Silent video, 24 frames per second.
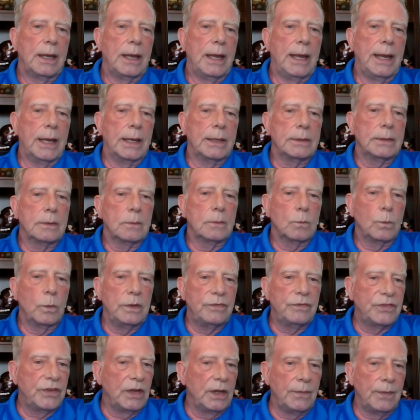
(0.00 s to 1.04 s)
And
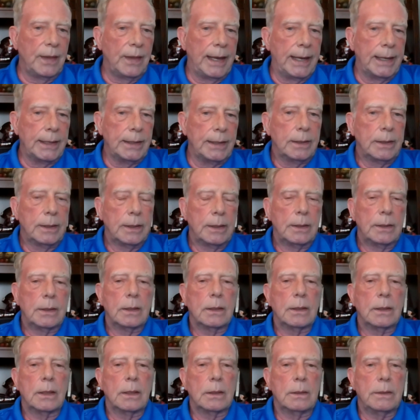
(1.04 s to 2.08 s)
we've seen that
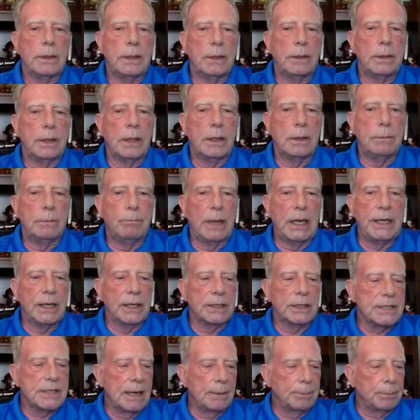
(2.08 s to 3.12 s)
in many
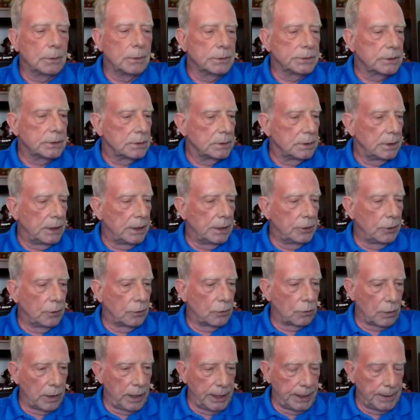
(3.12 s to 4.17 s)
examples in
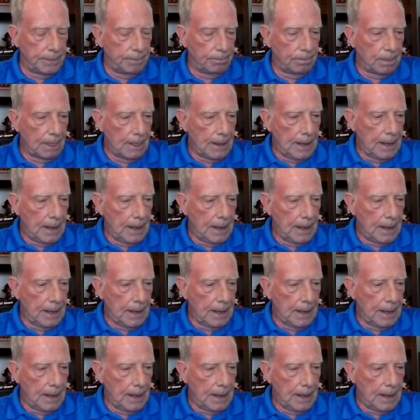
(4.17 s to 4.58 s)
Ukraine.